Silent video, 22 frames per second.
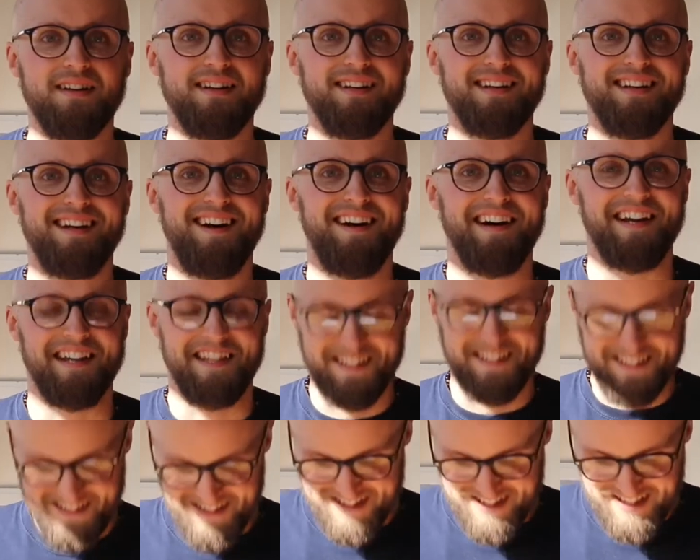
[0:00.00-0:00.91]
Hi,
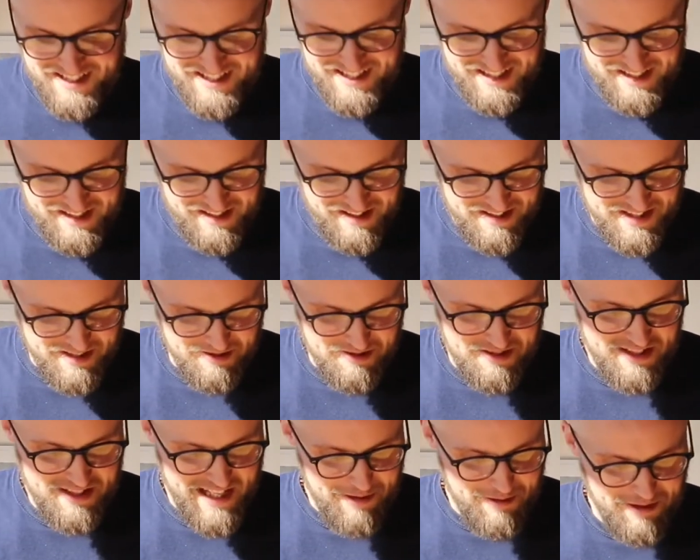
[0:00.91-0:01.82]
so
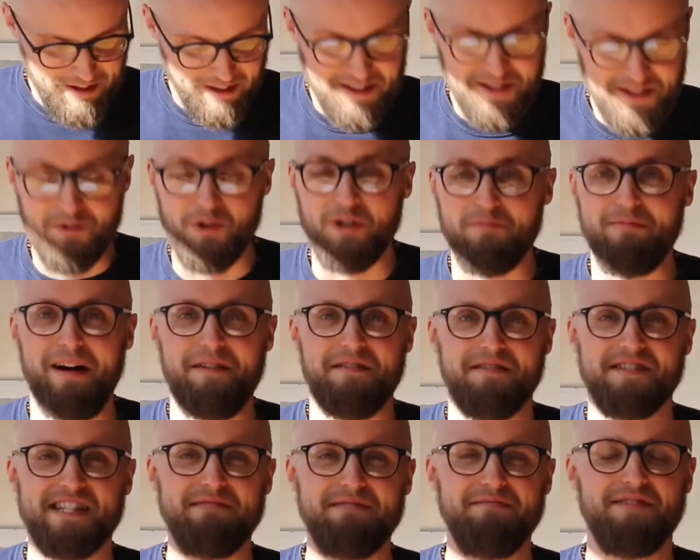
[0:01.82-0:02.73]
today we're going to talk about the
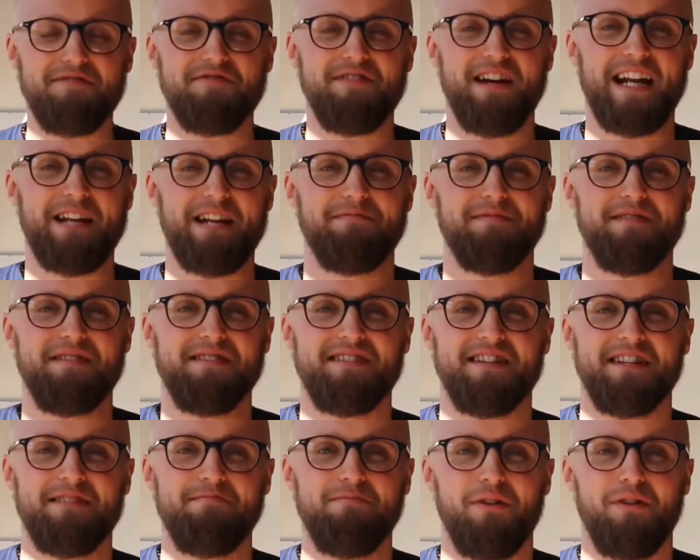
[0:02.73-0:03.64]
symmetry elements
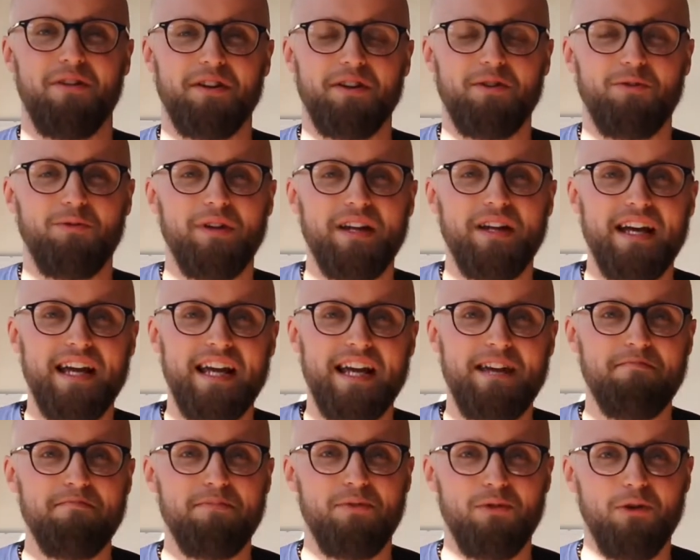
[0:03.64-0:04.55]
in a molecule
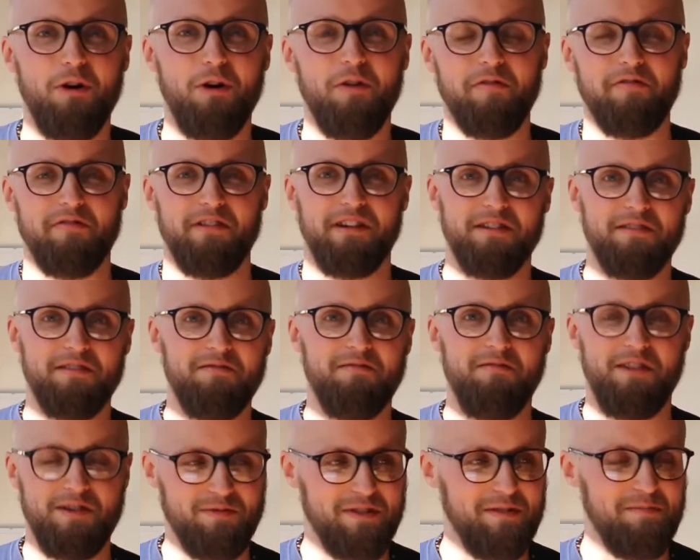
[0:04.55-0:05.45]
Haem Porphyrin,
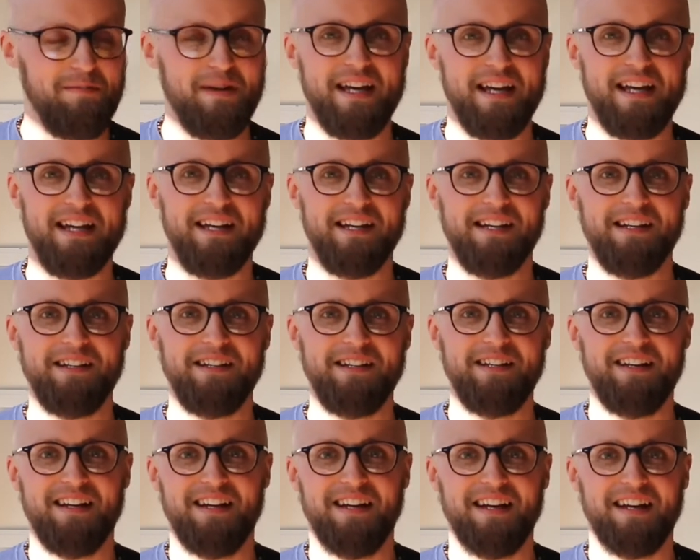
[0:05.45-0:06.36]
which will appear
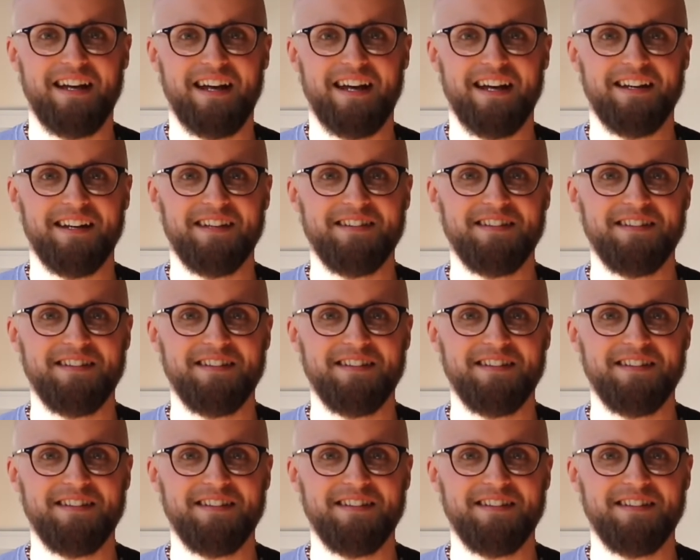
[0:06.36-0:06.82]
here.